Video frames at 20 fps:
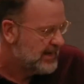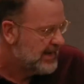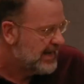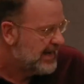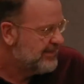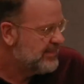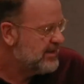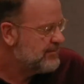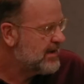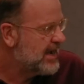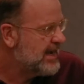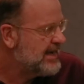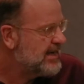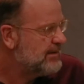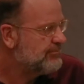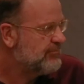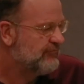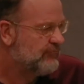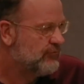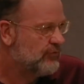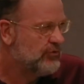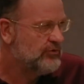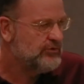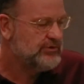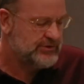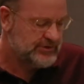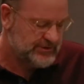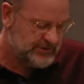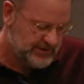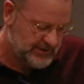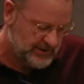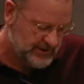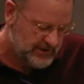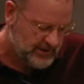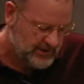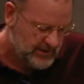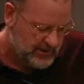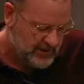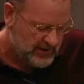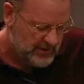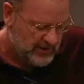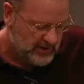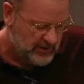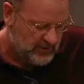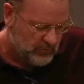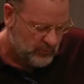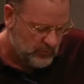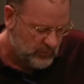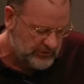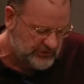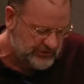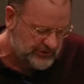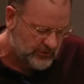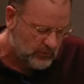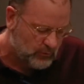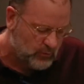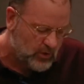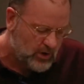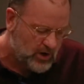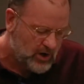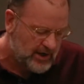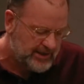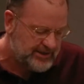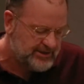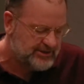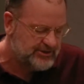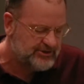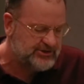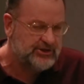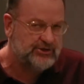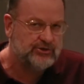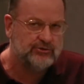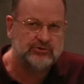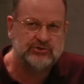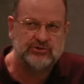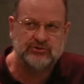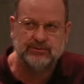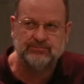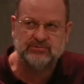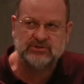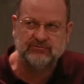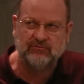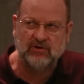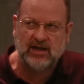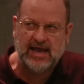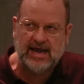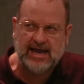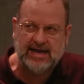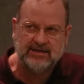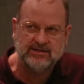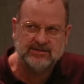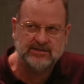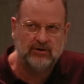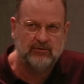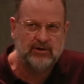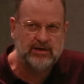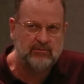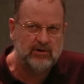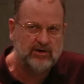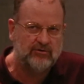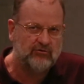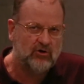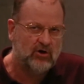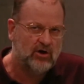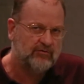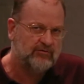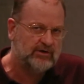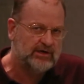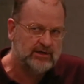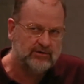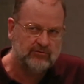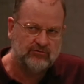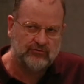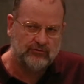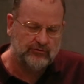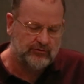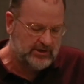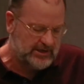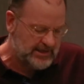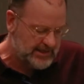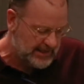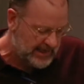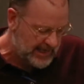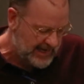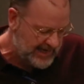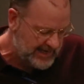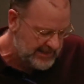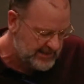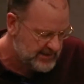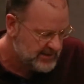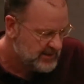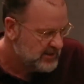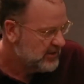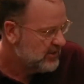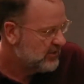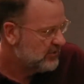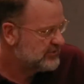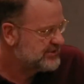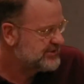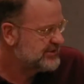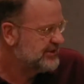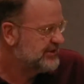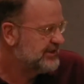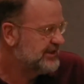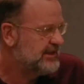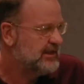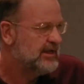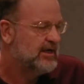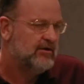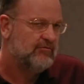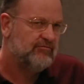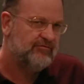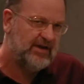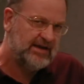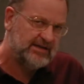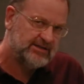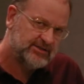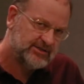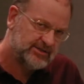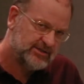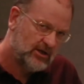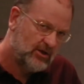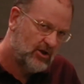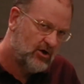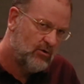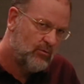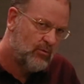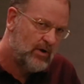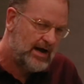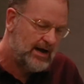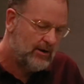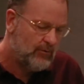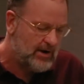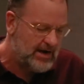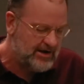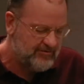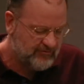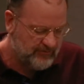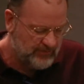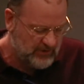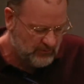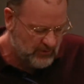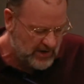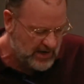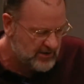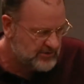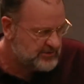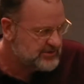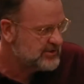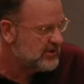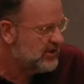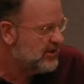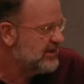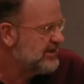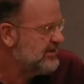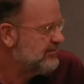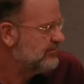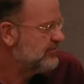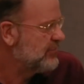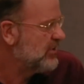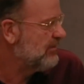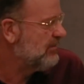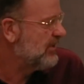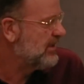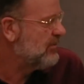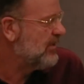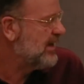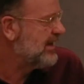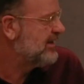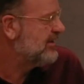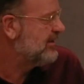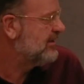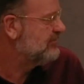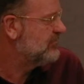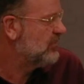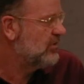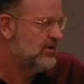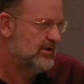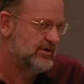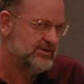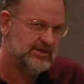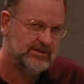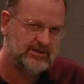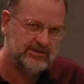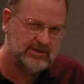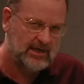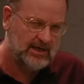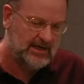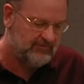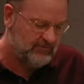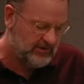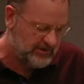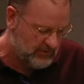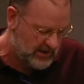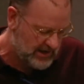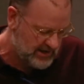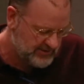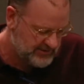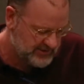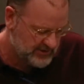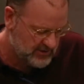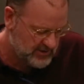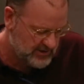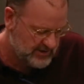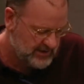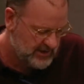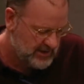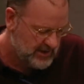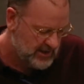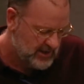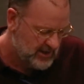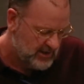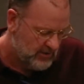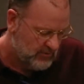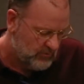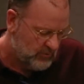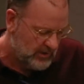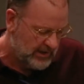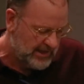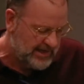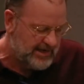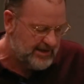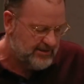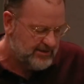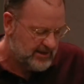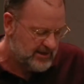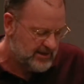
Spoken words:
And they're made up of routes, which are the wide continuous strips of land, so anyone driving in through the inland will see fences a long way away from the roadside and probably wonder, oh, isn't this a lovely roadside? Well, they're